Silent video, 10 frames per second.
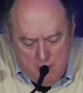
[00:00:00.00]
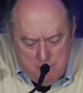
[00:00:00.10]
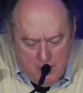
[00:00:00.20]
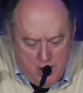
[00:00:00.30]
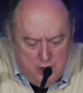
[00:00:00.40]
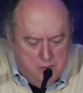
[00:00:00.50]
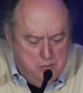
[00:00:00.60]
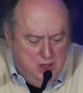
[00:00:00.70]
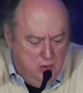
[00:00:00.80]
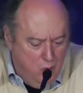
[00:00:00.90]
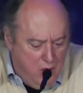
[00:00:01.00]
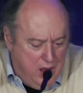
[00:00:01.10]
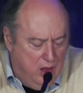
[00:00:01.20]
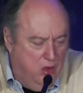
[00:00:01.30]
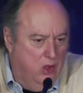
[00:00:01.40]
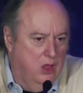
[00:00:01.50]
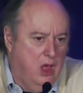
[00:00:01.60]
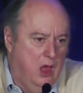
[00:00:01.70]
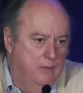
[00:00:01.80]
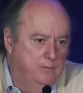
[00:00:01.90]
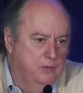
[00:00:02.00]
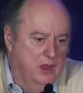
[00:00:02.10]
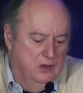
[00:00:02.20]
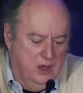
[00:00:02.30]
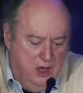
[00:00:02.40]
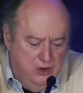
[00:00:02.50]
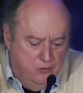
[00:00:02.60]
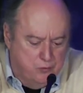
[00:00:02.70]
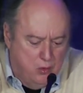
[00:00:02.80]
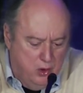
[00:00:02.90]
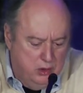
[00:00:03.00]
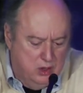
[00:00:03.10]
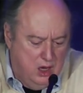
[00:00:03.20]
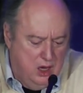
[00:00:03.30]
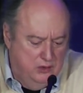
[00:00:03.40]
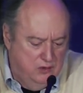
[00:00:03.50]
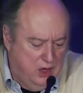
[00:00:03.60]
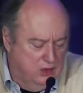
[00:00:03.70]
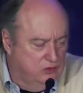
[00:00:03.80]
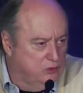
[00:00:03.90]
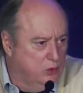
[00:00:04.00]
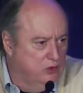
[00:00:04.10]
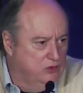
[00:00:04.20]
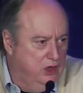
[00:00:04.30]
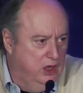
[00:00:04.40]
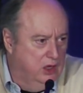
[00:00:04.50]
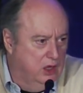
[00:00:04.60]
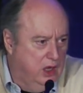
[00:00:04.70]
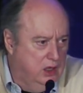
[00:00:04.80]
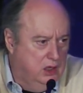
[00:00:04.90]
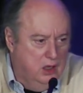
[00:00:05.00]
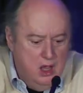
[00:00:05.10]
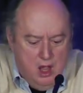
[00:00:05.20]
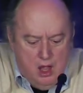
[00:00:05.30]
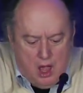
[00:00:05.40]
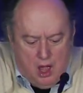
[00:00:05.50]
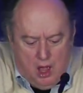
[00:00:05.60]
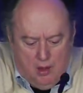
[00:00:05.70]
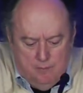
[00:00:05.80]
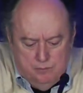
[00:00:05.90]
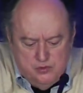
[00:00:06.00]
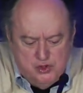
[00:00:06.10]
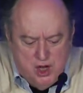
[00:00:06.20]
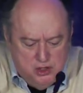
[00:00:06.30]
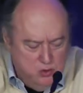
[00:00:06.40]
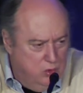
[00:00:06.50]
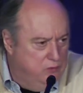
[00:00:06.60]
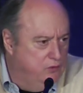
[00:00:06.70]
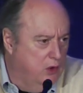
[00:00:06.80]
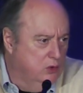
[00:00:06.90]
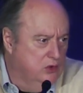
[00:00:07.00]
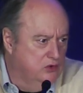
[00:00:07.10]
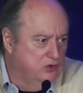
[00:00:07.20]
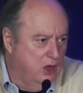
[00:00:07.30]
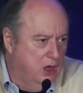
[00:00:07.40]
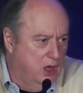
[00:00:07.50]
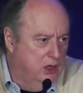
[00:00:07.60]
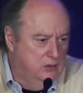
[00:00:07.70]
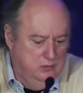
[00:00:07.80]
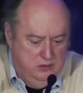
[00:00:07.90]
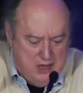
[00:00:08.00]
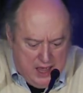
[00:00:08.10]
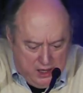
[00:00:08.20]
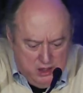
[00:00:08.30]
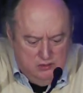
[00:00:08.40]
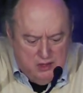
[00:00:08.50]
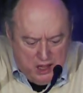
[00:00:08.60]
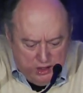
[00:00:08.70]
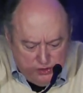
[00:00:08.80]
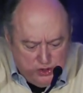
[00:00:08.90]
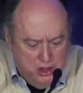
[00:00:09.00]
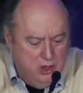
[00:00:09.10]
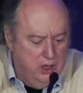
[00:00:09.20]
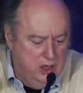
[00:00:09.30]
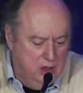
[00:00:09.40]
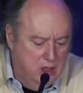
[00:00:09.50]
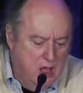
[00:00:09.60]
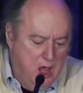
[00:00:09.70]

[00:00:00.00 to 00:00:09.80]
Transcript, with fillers: But meanwhile, um, in the kind of broader context, we're seeing a um, genuine focus on data, data sharing.